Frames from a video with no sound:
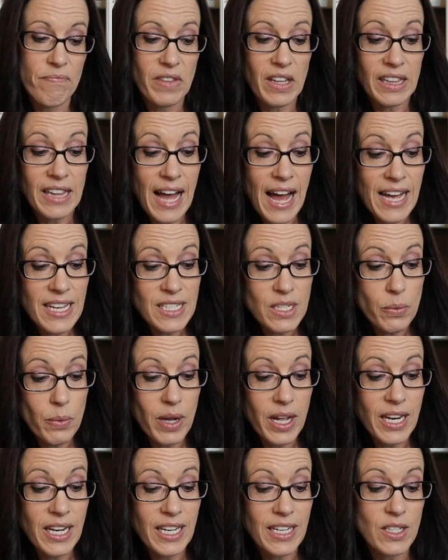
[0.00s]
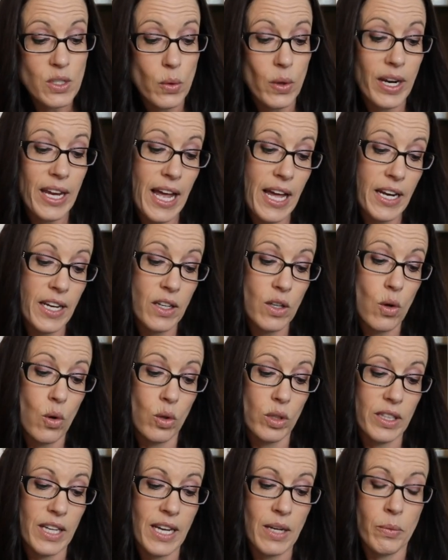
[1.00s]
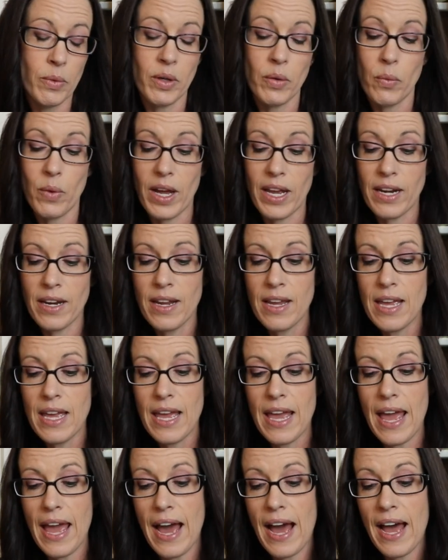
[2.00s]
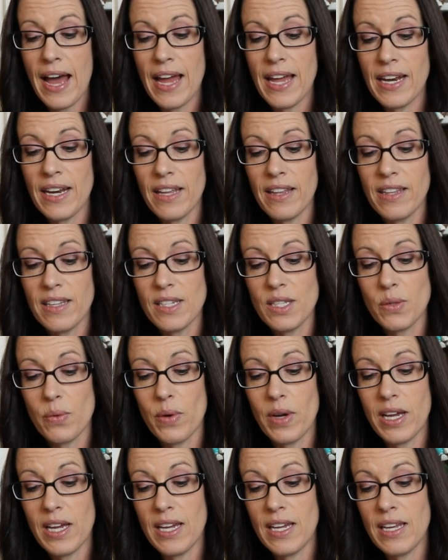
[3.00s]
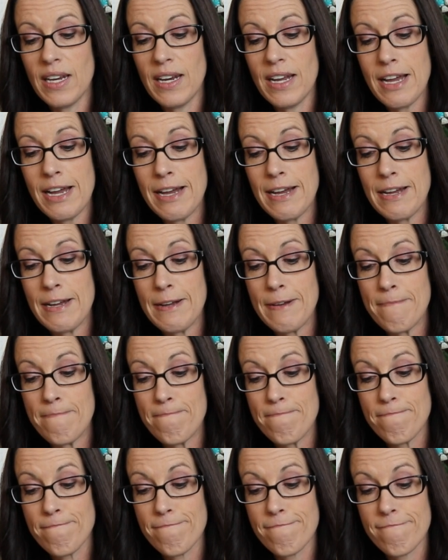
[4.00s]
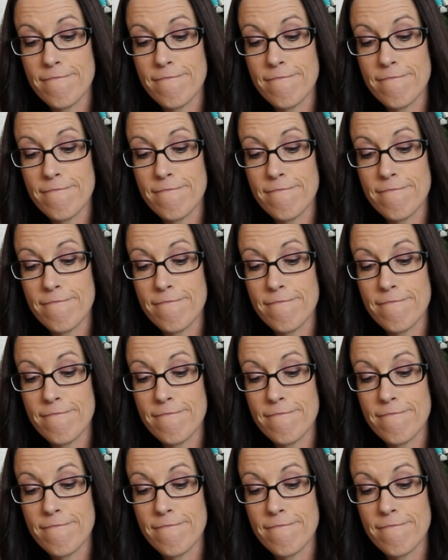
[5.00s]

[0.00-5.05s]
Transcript: The last one is Organic Cold nine one one, and this one um,